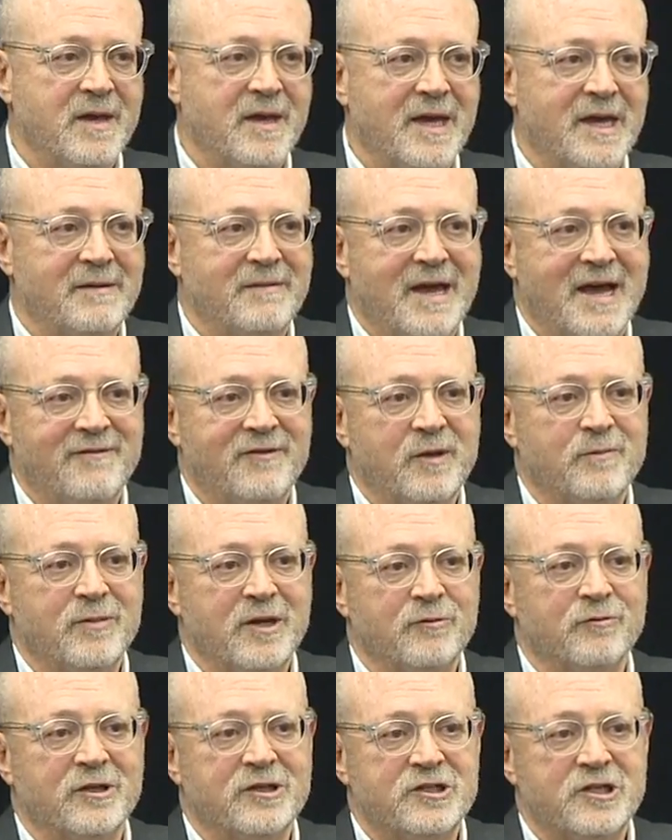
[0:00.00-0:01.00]
And having
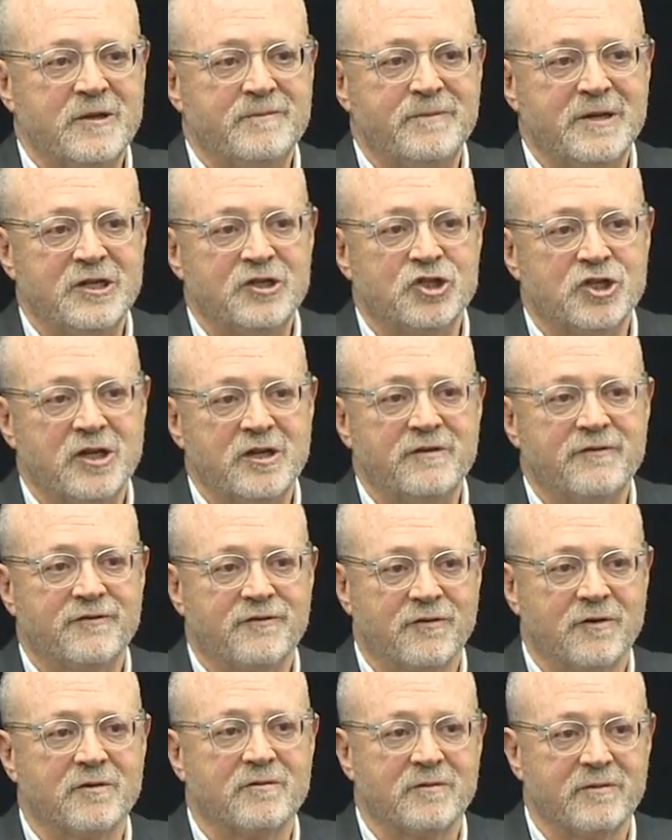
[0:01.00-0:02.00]
been with TPG
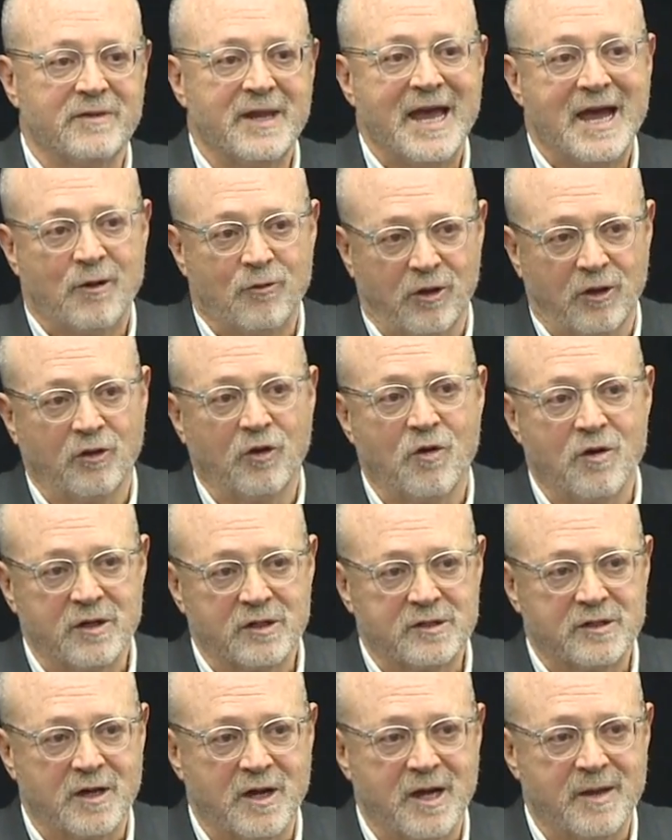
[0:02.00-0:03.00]
for now a long
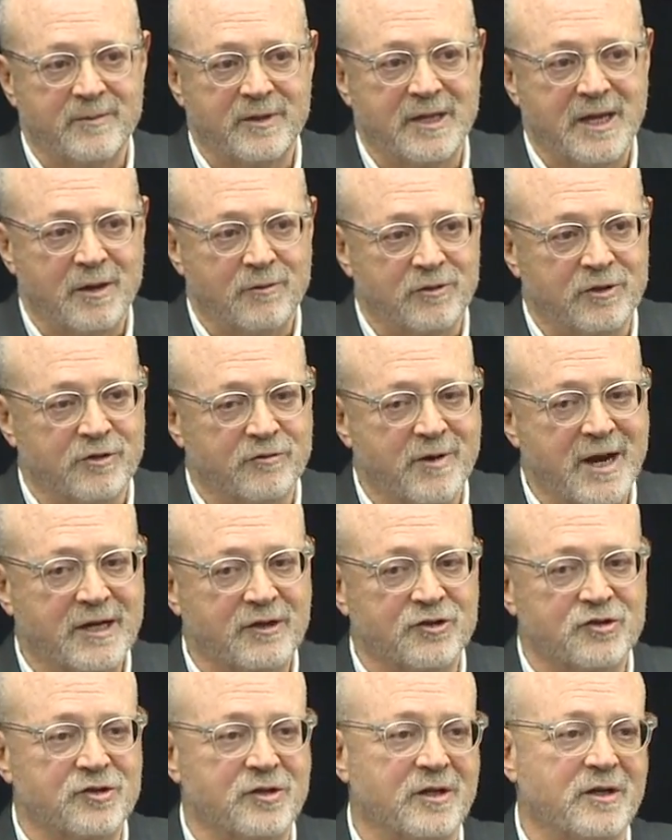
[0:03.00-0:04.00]
time, and they were
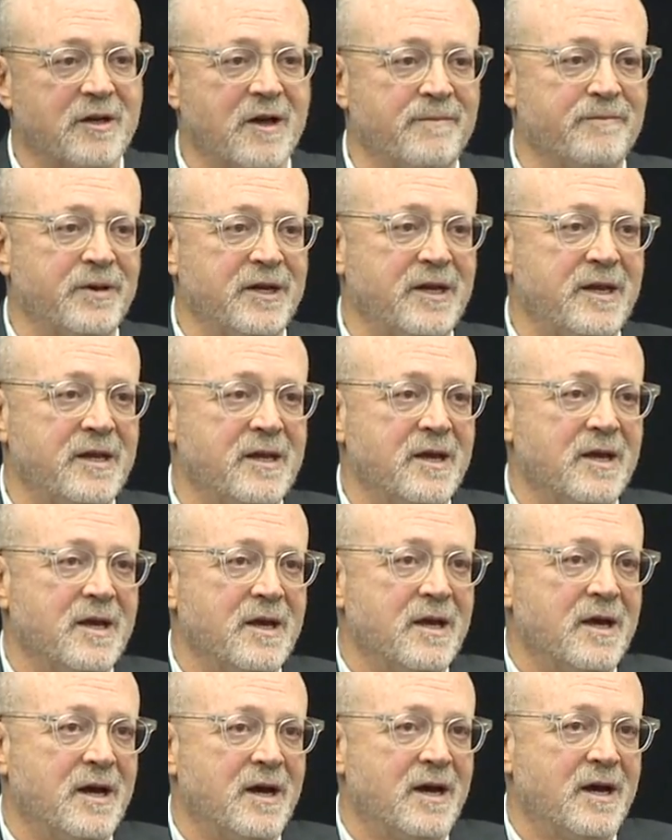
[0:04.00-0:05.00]
directors of the company,
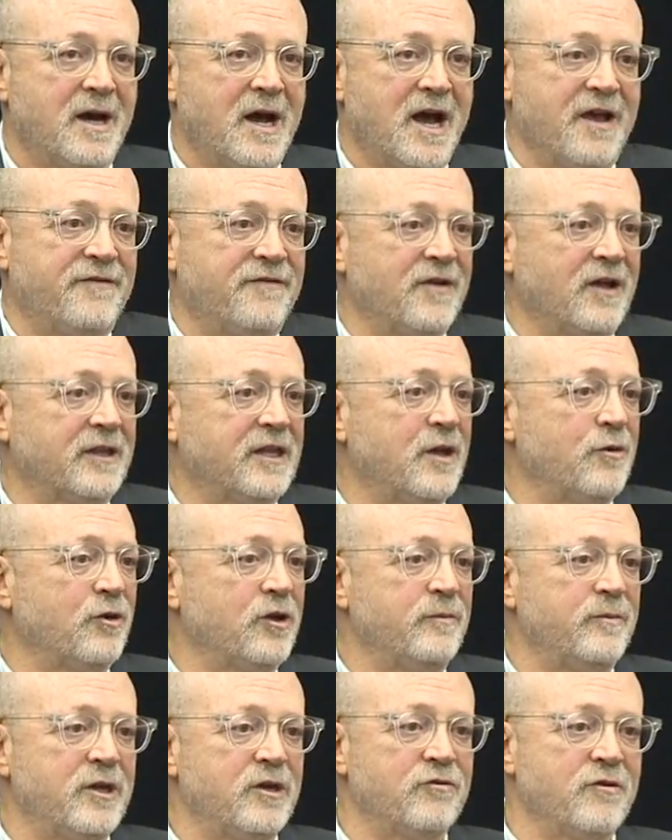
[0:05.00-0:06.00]
uh, I felt they were
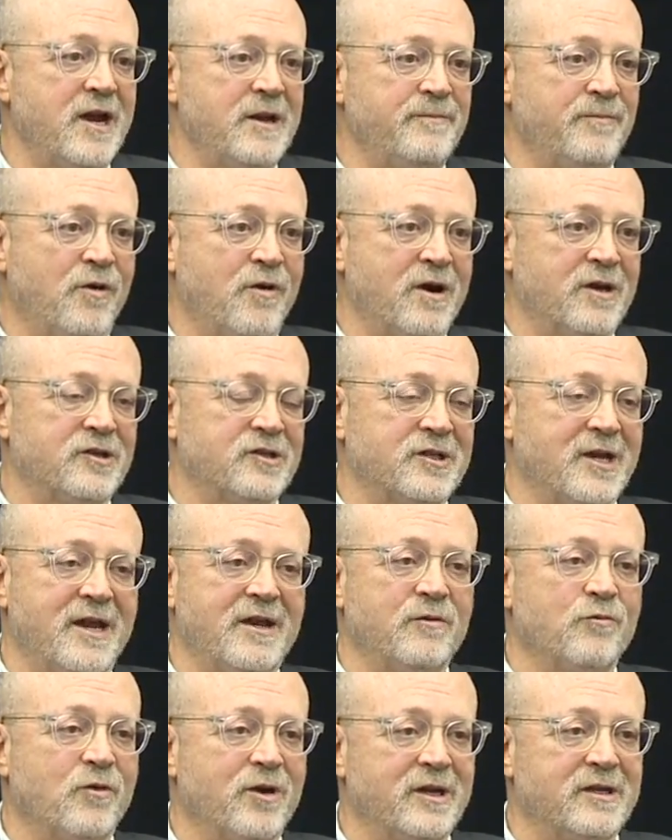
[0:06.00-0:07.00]
going to be great partners. I
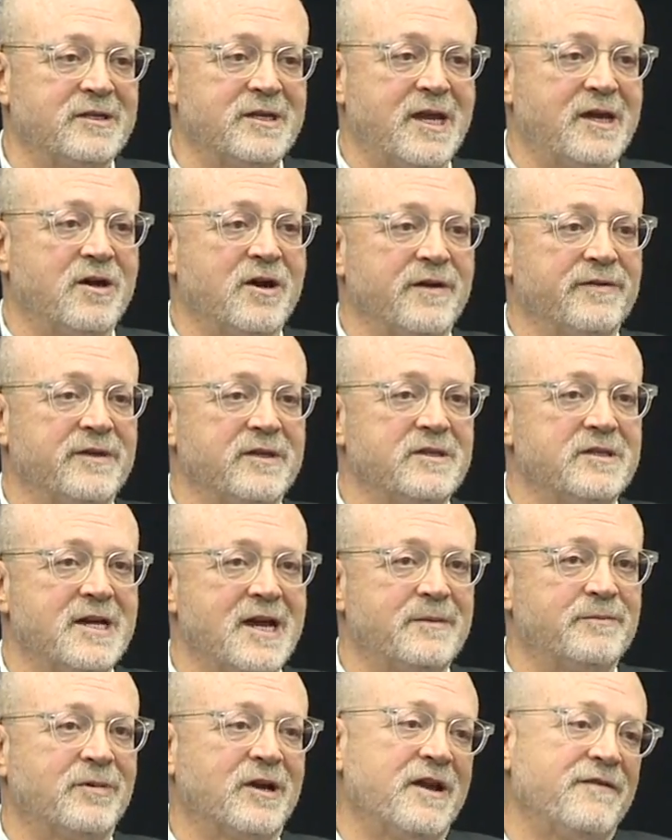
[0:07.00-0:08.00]
didn't want to take on the
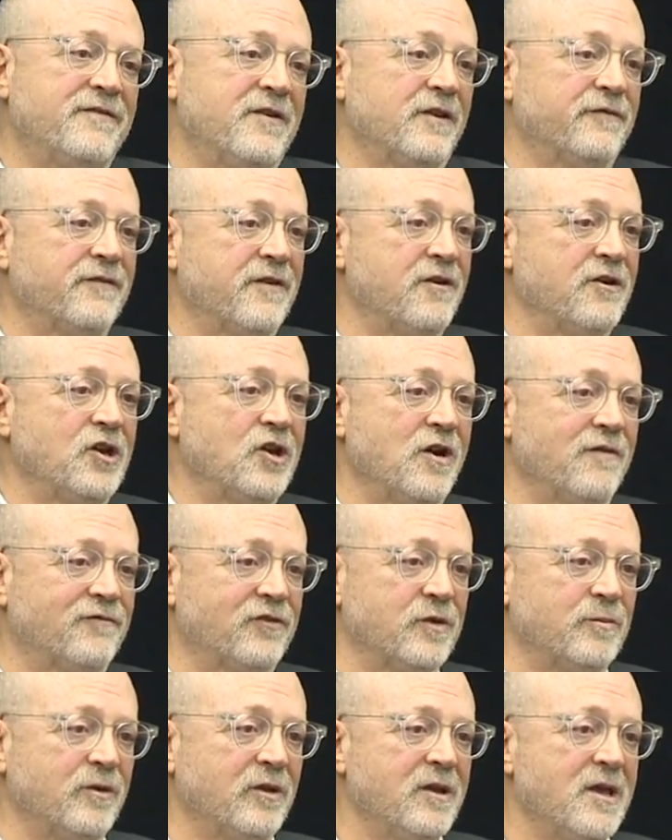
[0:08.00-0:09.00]
debt, but I felt very
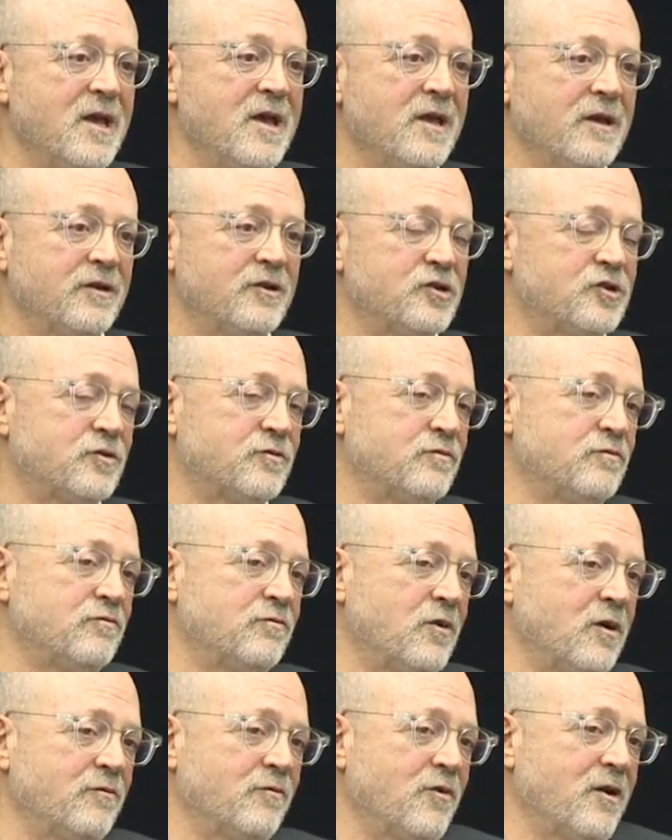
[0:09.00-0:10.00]
comfortable because
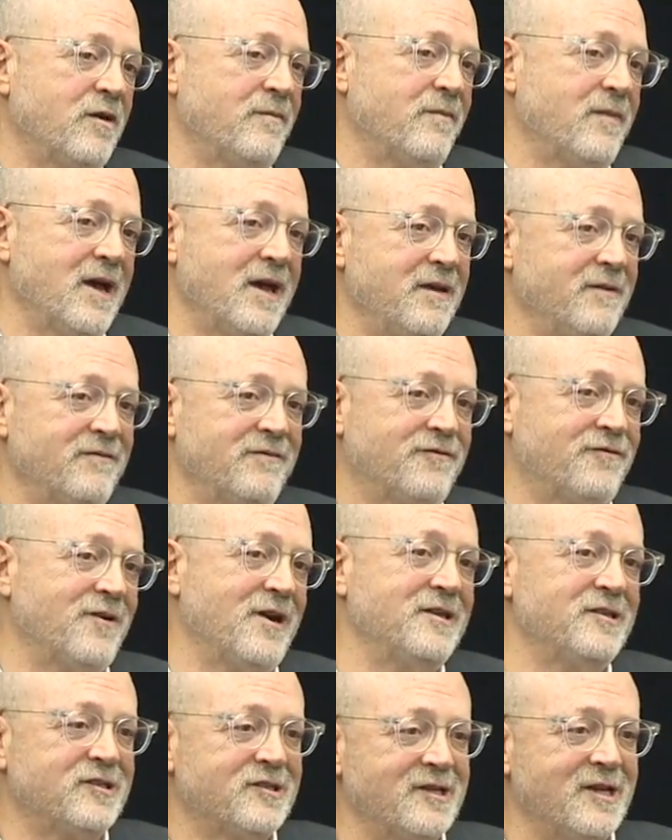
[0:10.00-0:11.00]
one of my
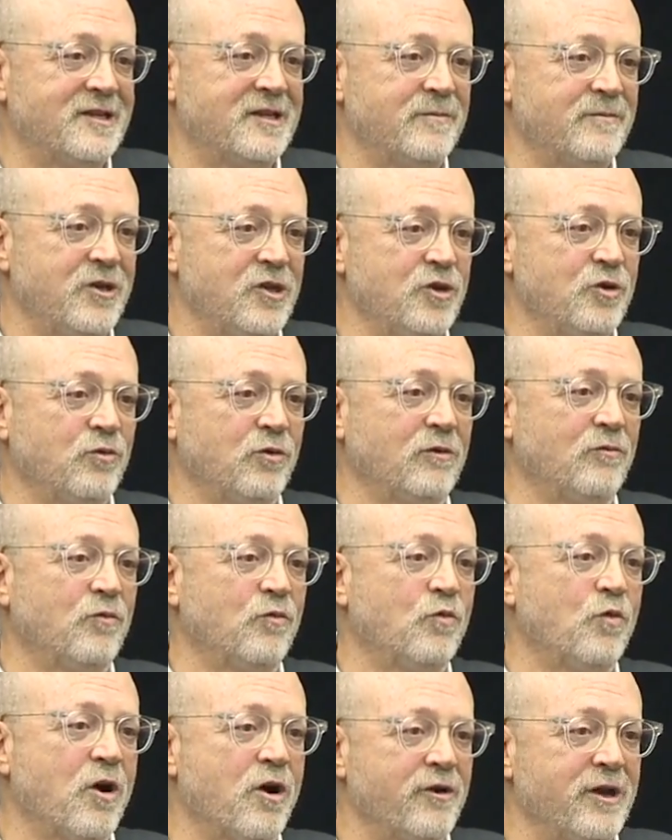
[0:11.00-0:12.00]
friends said to me, You will
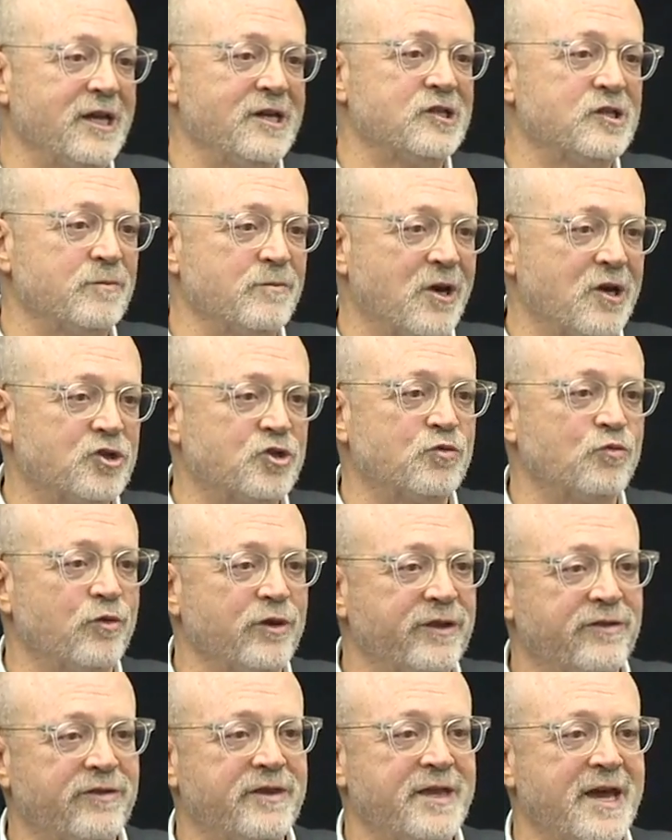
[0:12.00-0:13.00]
worry as much
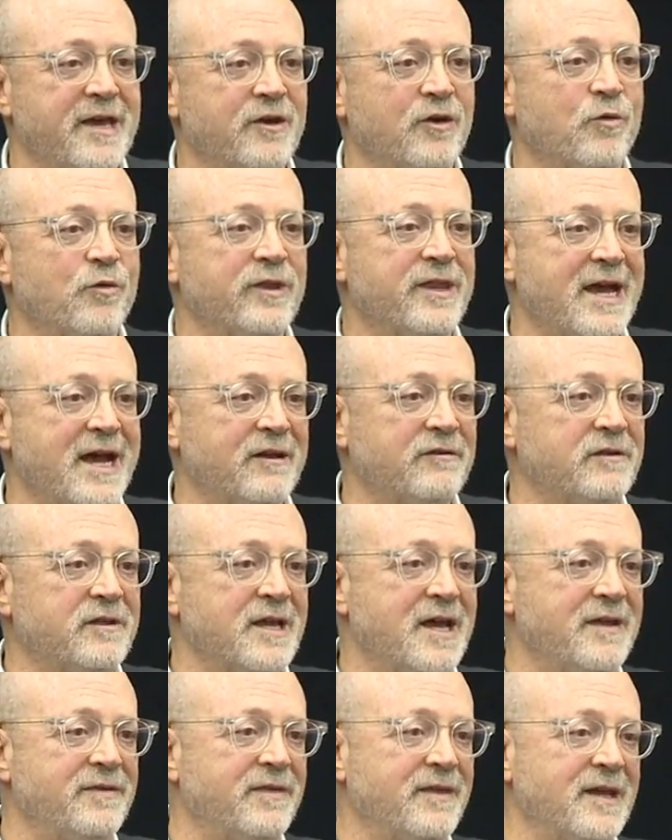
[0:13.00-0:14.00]
with debt or without
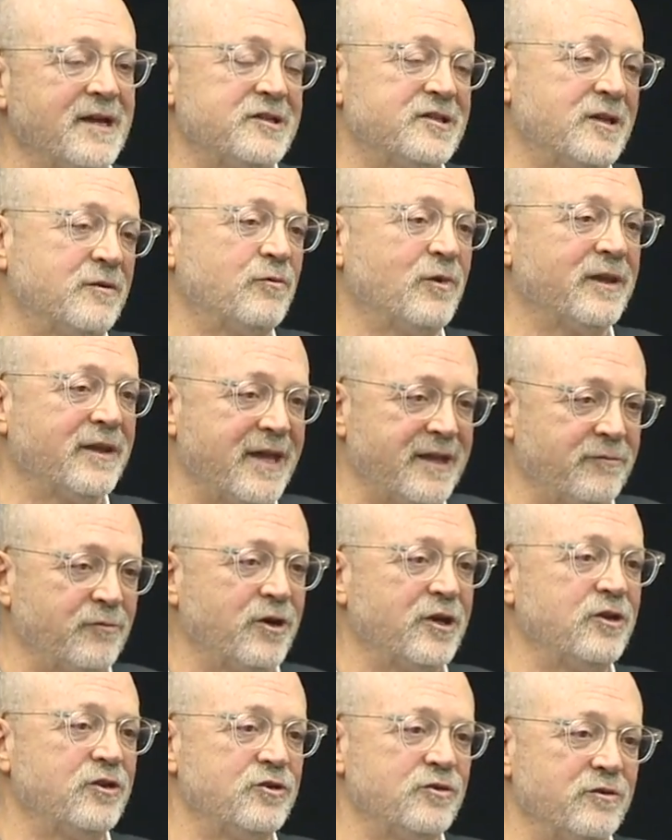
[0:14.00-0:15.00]
debt. And I said, Well, then we're
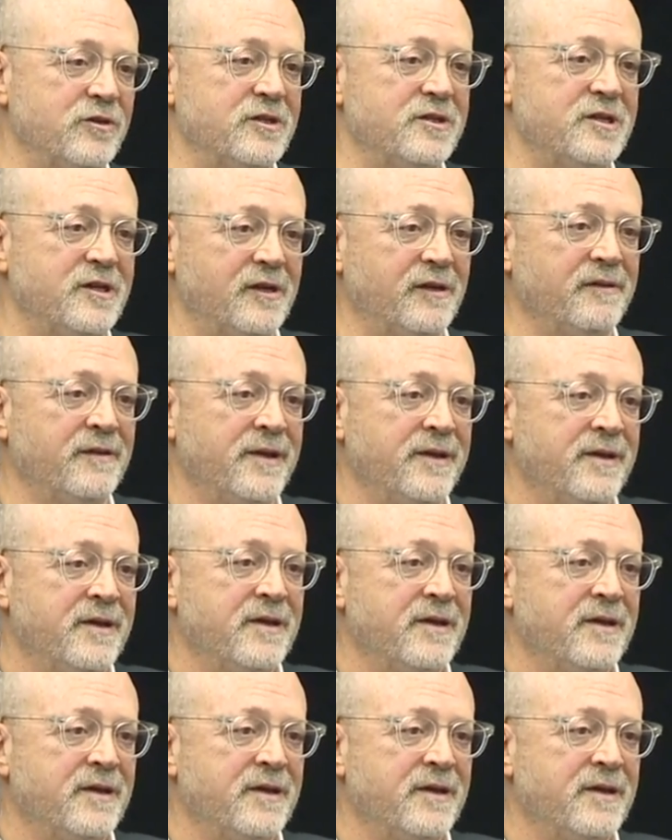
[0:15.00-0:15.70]
going to do the deal.